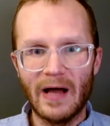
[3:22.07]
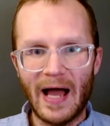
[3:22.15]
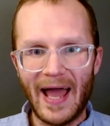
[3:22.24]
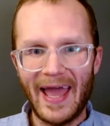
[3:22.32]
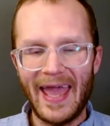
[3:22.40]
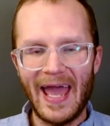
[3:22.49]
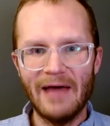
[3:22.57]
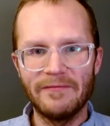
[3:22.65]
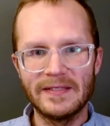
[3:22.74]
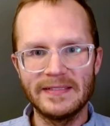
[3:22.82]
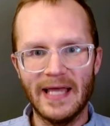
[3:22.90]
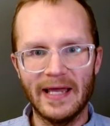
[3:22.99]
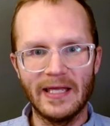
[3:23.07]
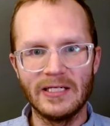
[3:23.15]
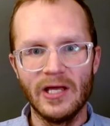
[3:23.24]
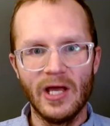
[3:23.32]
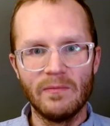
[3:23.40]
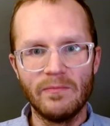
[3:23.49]
a half a
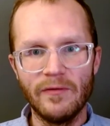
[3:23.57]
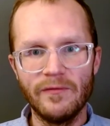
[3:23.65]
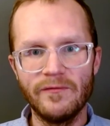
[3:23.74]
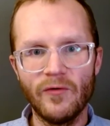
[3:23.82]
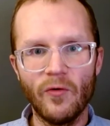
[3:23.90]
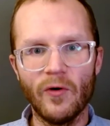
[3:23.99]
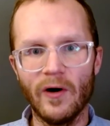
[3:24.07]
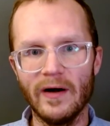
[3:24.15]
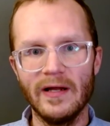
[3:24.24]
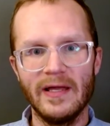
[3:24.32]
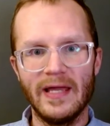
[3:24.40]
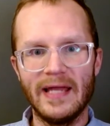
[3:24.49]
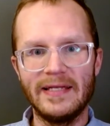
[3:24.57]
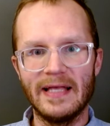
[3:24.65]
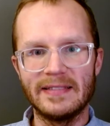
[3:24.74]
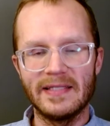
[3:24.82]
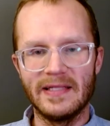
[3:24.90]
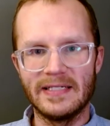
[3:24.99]
second before it
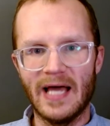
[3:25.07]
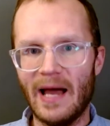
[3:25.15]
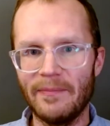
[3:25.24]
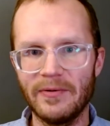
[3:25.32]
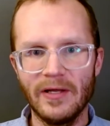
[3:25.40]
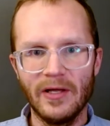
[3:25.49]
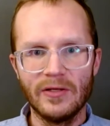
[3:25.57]
gets to the top.